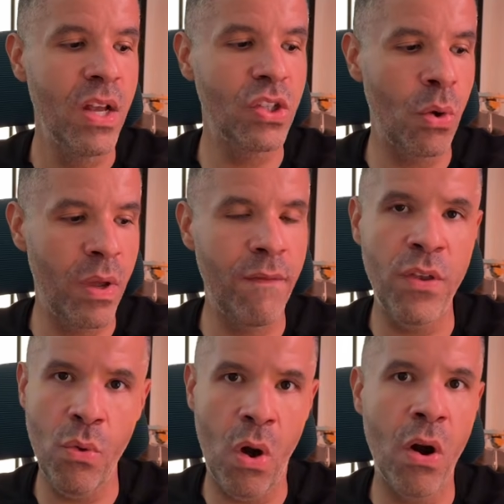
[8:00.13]
So if
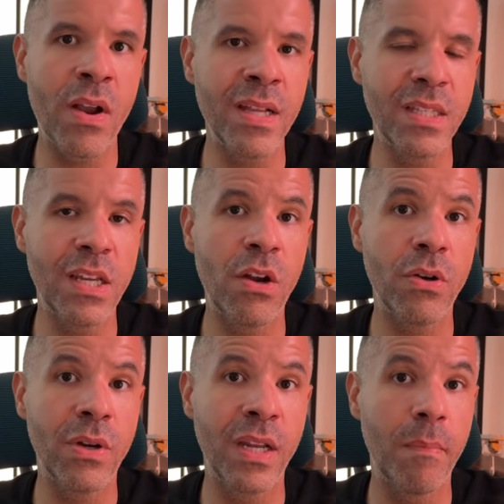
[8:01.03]
you are
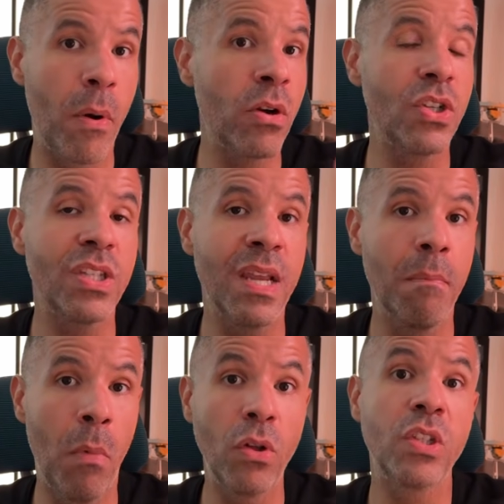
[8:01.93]
considering purchasing
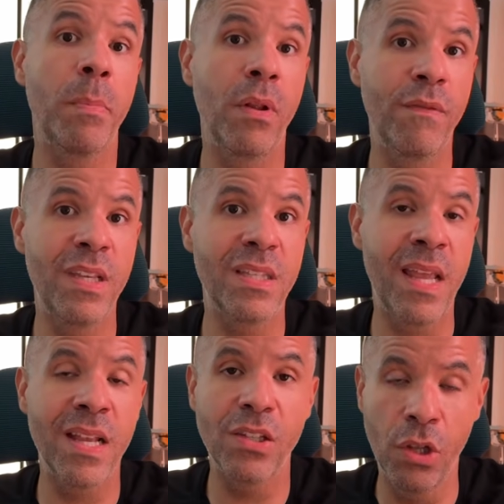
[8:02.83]
multiple of these
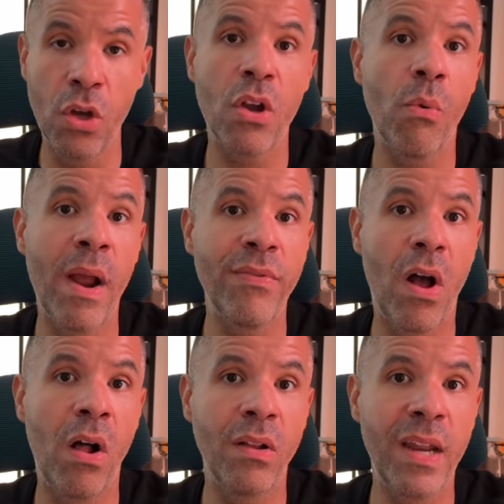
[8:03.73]
things, look around the
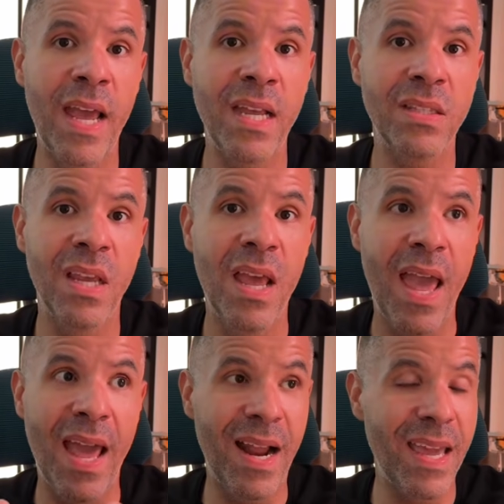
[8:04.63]
holidays,
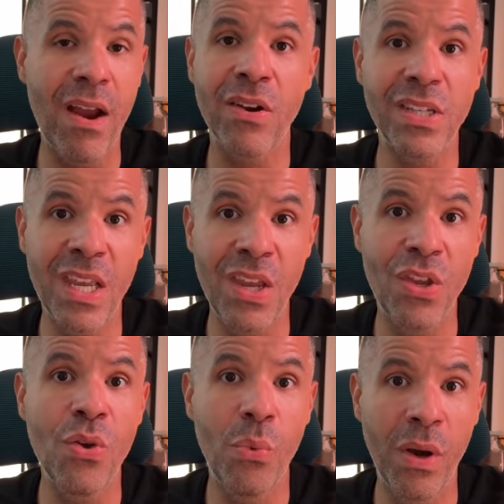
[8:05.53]
and I guarantee
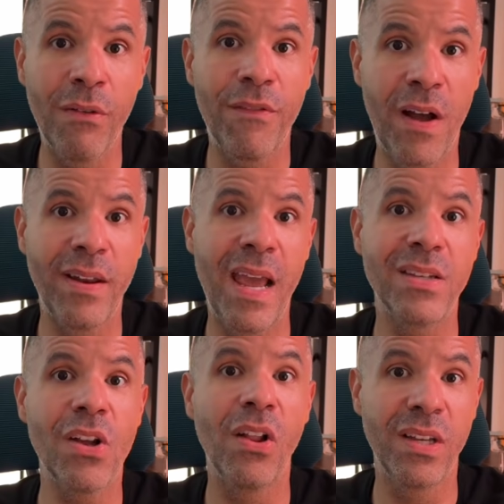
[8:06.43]
you will find a
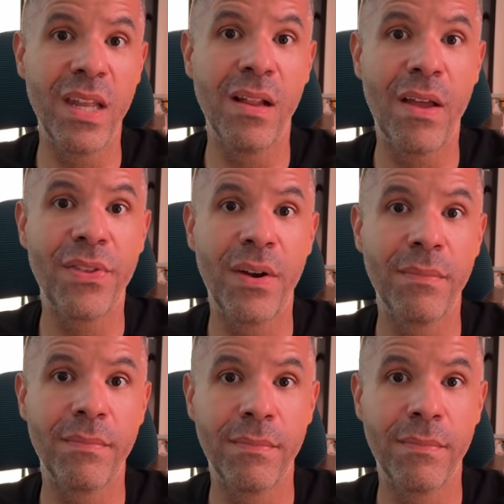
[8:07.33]
solid deal out there.